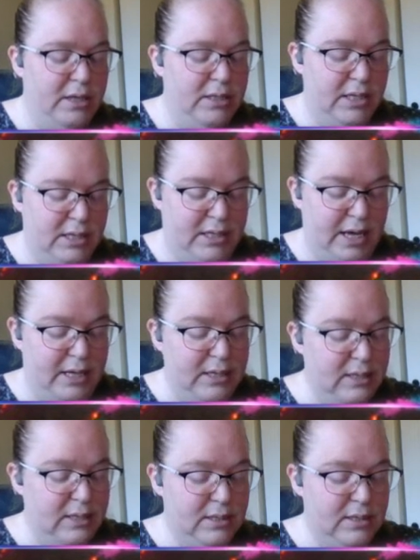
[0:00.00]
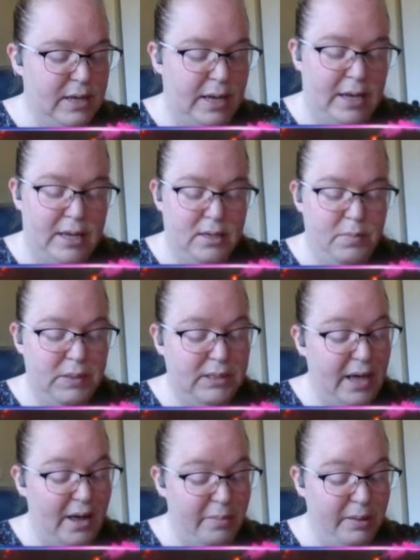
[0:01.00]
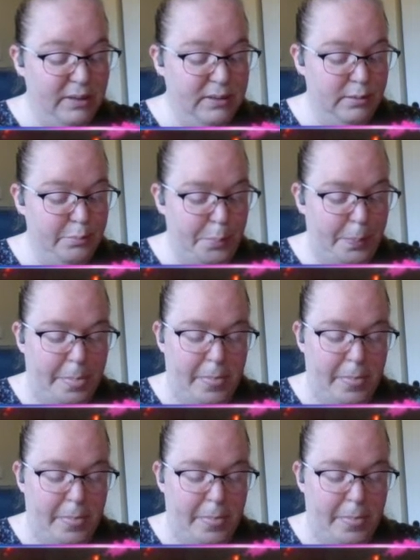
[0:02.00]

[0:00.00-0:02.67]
to the tastes and metabolism